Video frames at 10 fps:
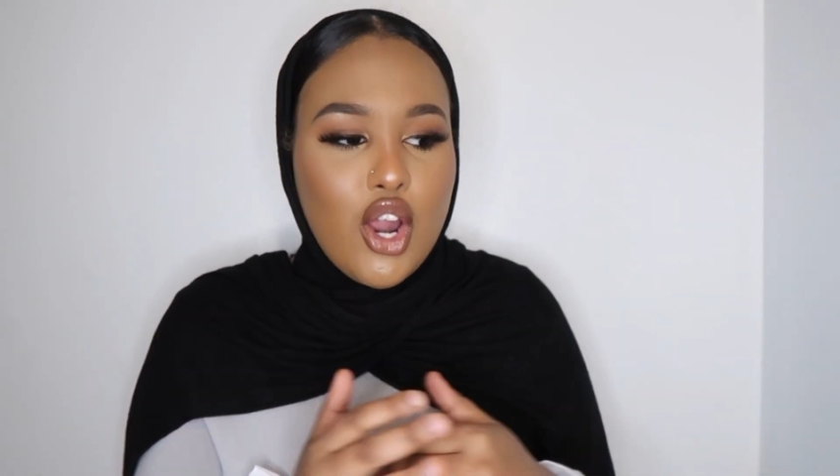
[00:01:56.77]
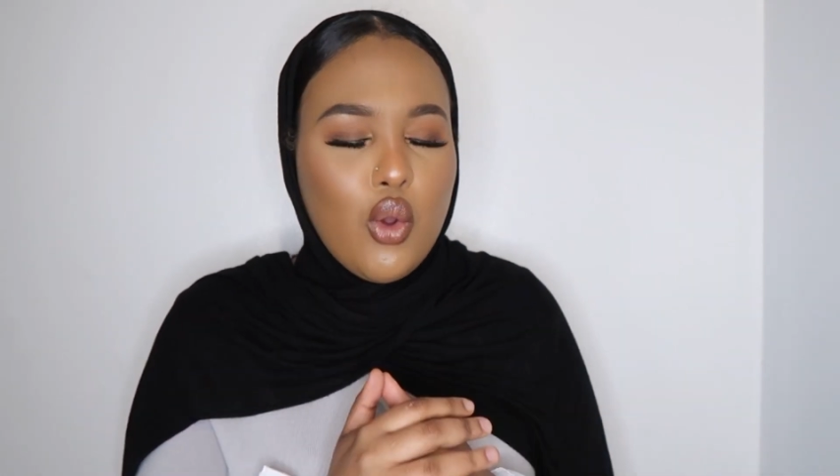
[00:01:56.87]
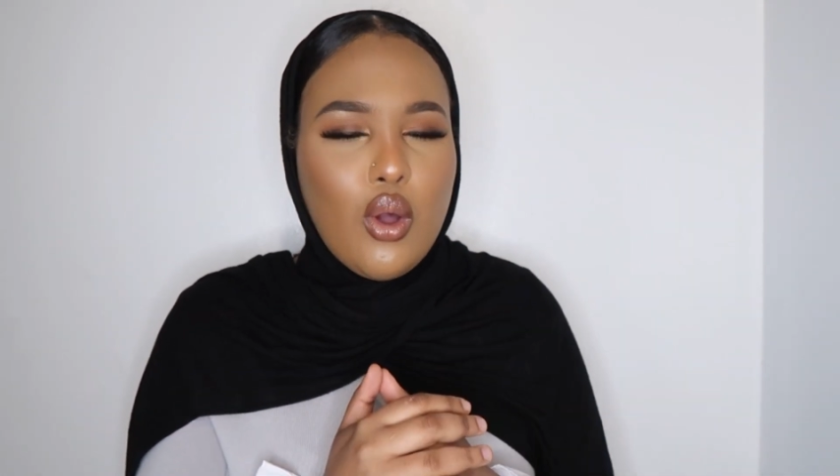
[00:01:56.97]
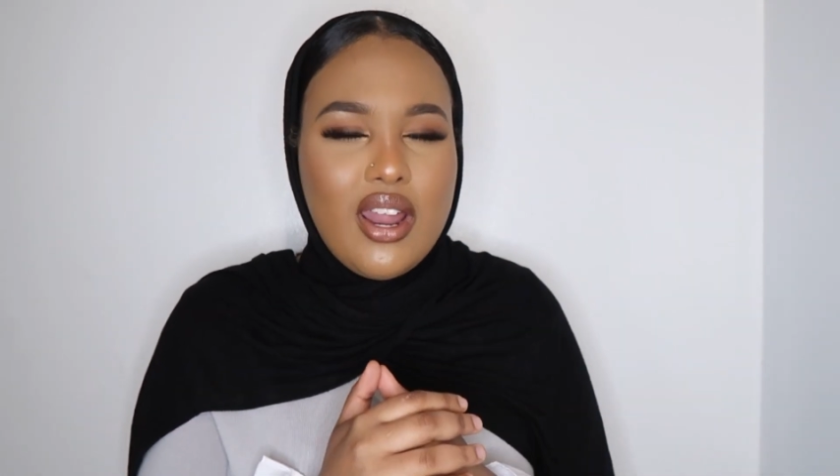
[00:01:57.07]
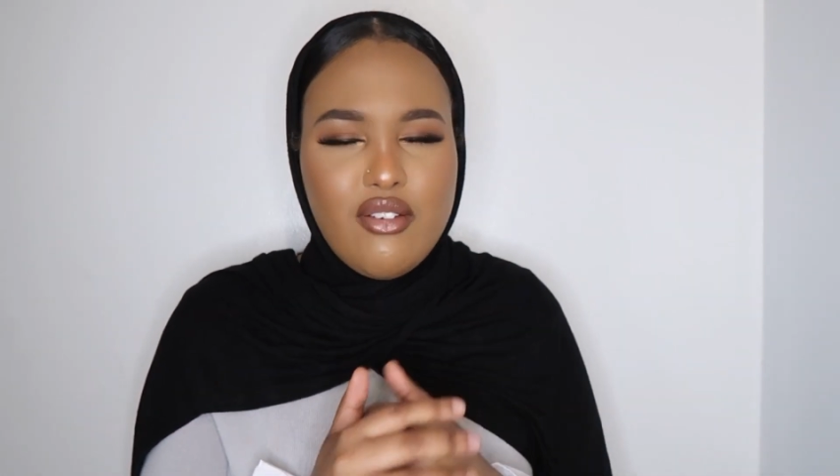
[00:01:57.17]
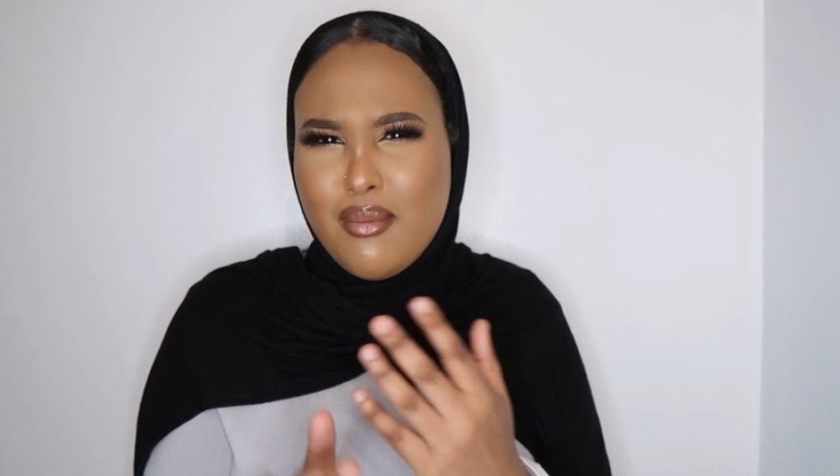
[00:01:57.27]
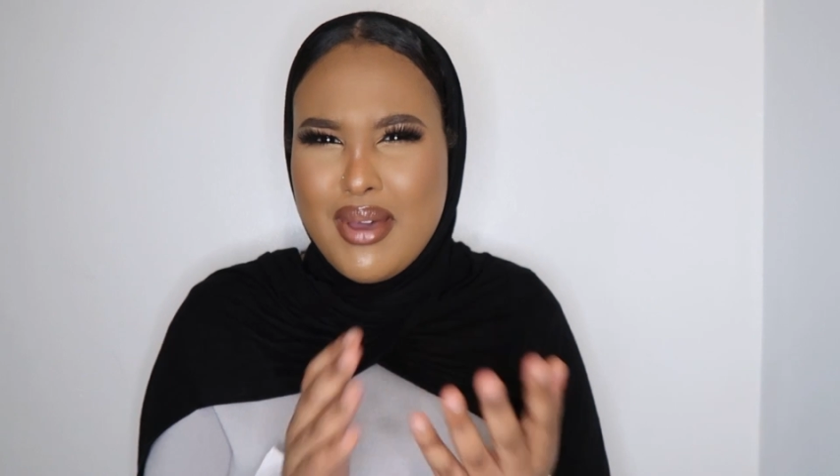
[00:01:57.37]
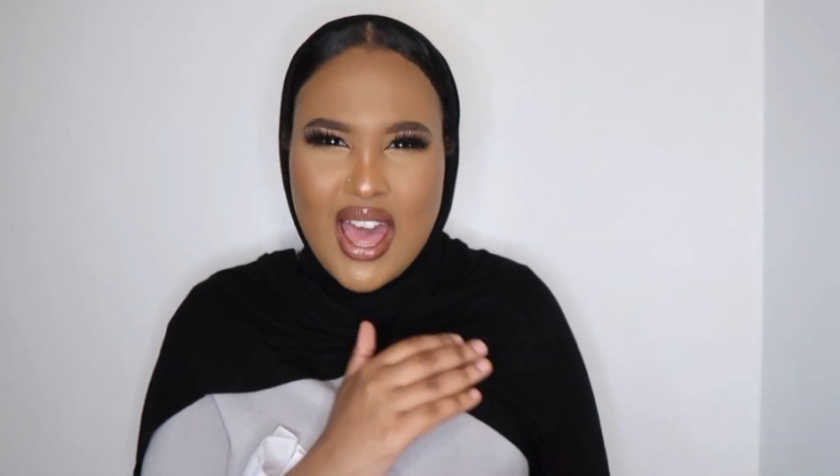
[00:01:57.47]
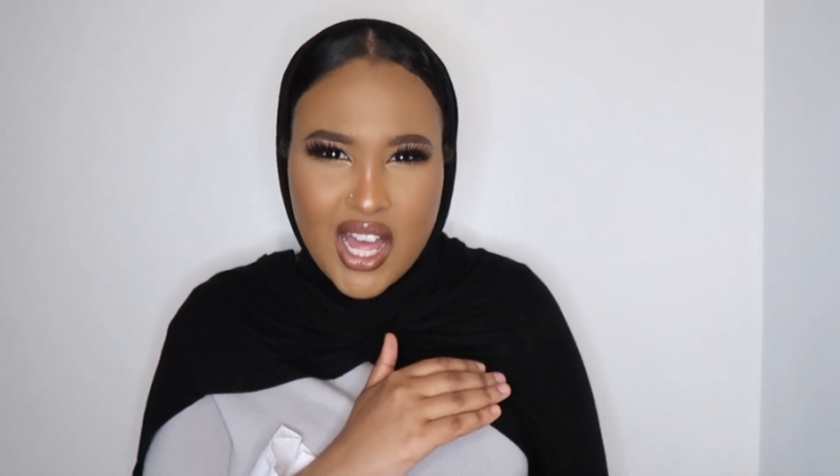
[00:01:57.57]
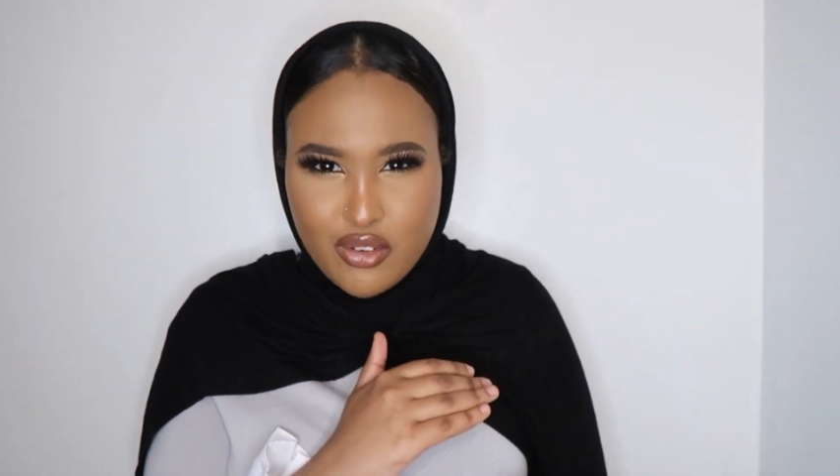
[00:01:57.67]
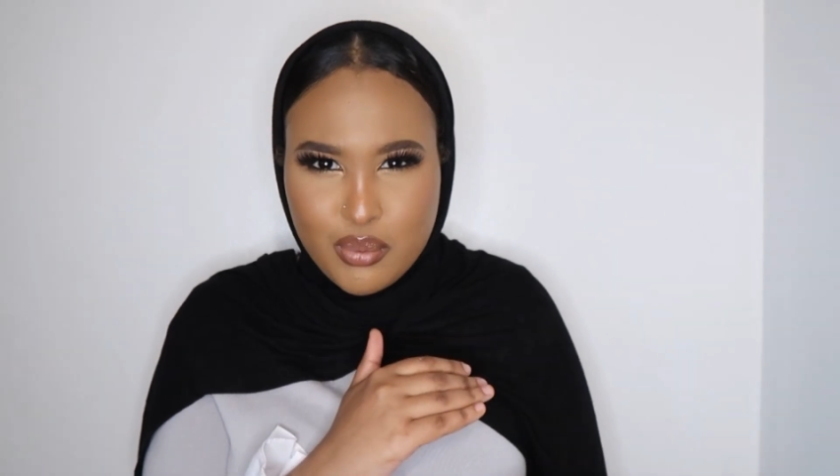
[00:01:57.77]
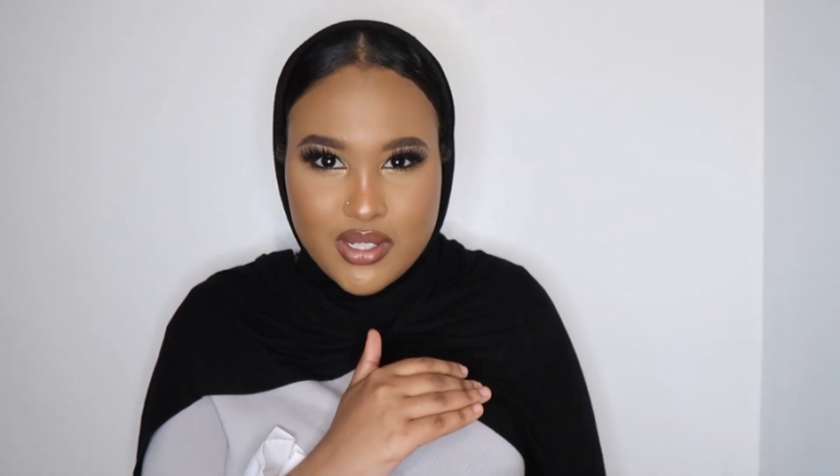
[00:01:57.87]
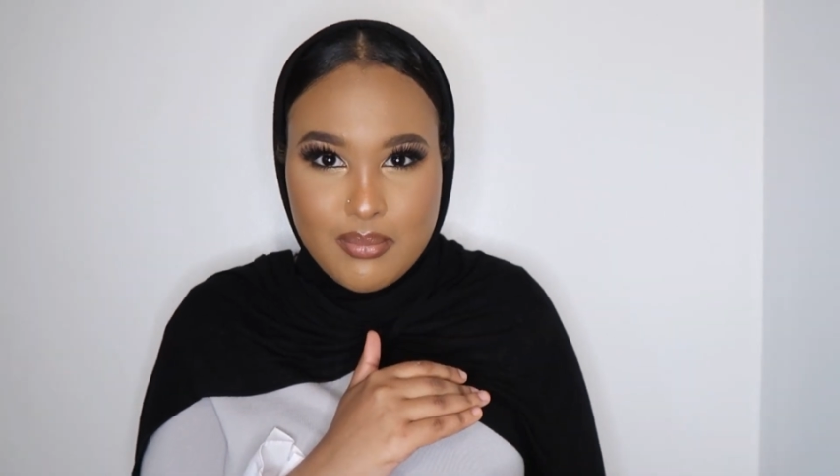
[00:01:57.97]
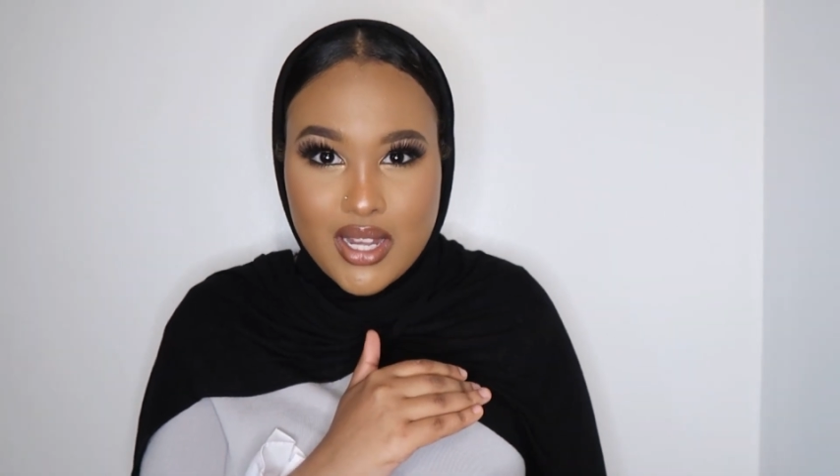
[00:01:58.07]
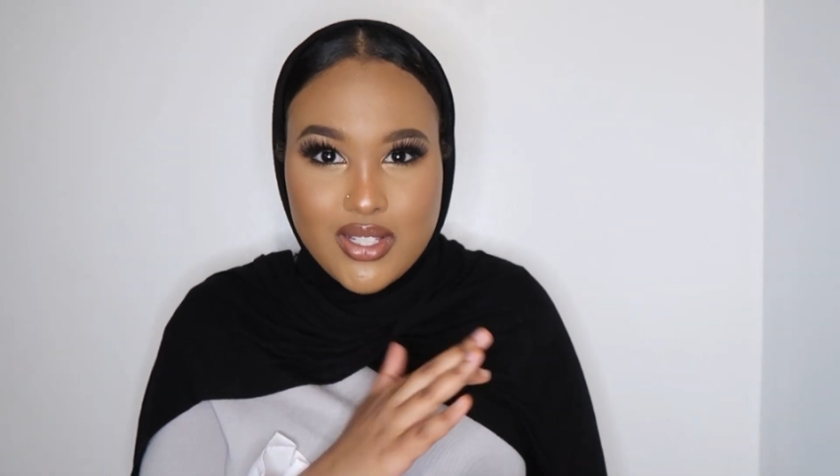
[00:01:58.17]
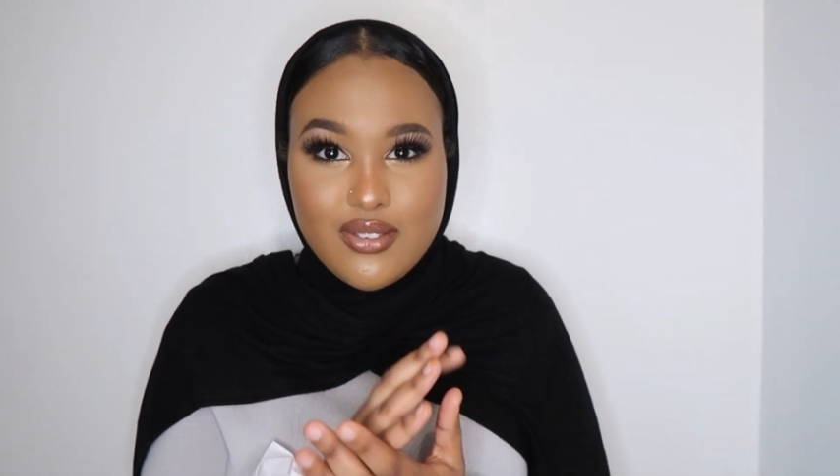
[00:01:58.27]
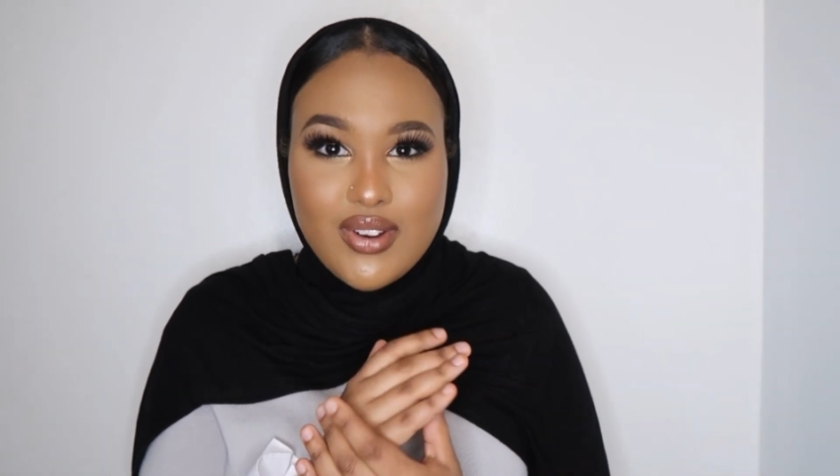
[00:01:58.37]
Look at it from a health perspective.